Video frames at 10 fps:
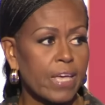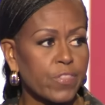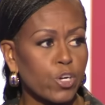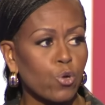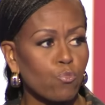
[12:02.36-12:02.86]
and
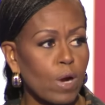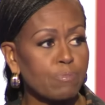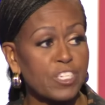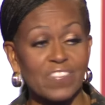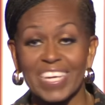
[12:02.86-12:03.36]
the
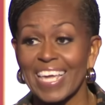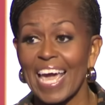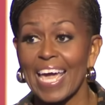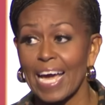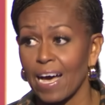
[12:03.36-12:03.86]
corruption, the
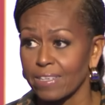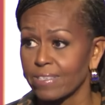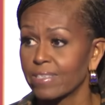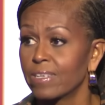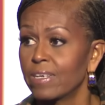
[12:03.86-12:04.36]

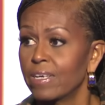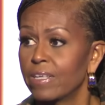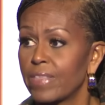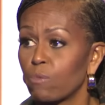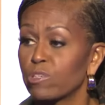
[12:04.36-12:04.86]
chaos
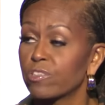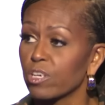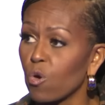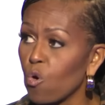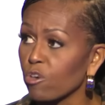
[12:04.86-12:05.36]
that was
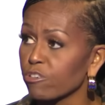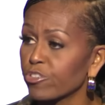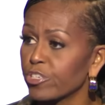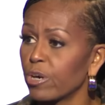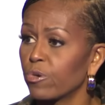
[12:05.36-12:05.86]
the
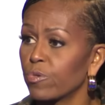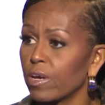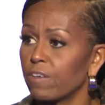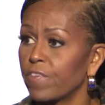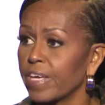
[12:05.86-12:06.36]
cornerstone
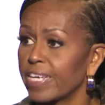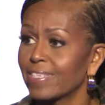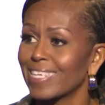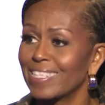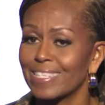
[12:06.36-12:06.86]
of
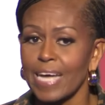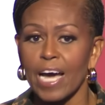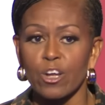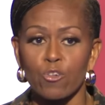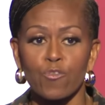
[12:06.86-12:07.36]
his
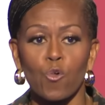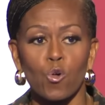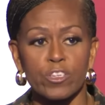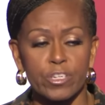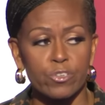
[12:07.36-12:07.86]
entire
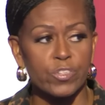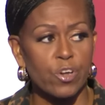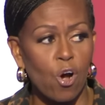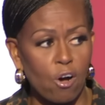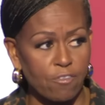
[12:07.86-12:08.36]
four years
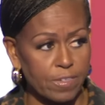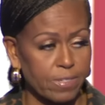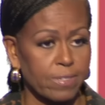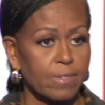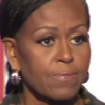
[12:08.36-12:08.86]
in
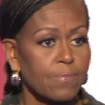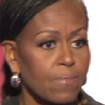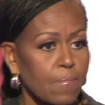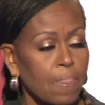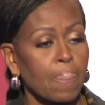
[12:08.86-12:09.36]
office.
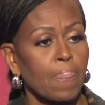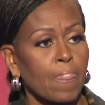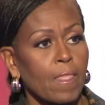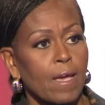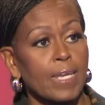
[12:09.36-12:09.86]

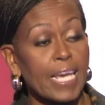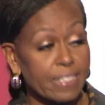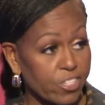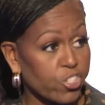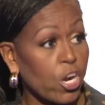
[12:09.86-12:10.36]

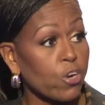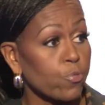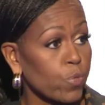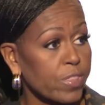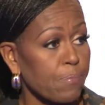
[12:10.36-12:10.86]
Let's
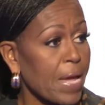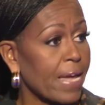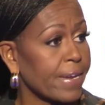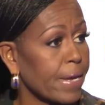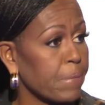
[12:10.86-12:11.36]
start with the
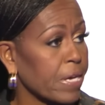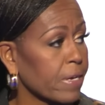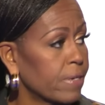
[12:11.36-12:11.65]
pandemic.